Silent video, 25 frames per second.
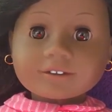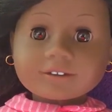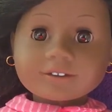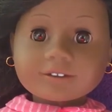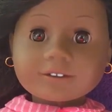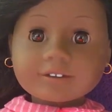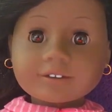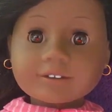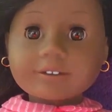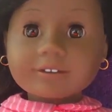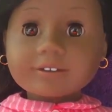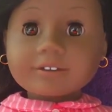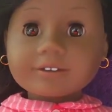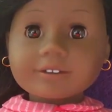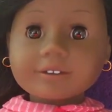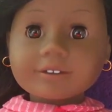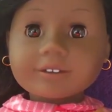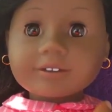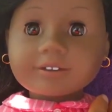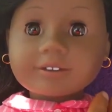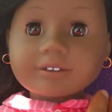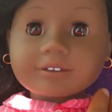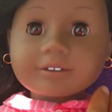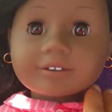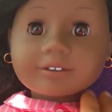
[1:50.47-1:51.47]

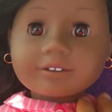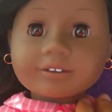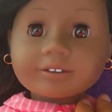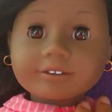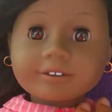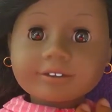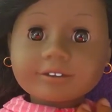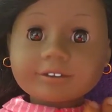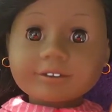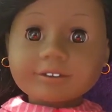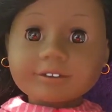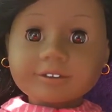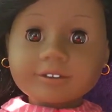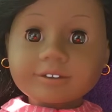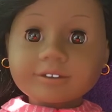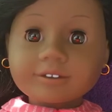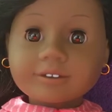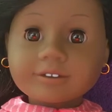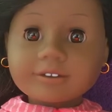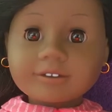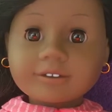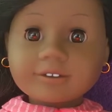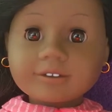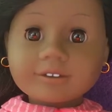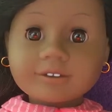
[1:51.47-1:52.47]

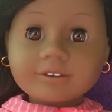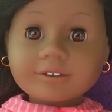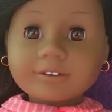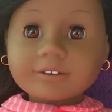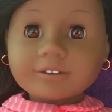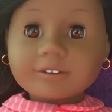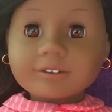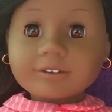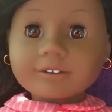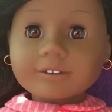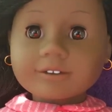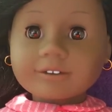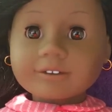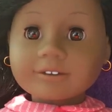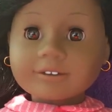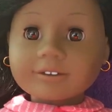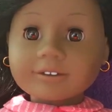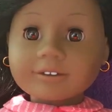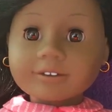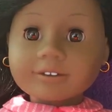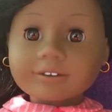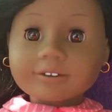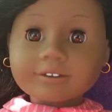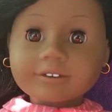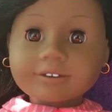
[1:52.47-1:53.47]

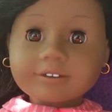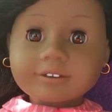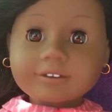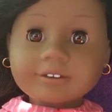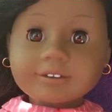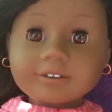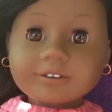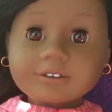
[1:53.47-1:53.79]
Nothing is said.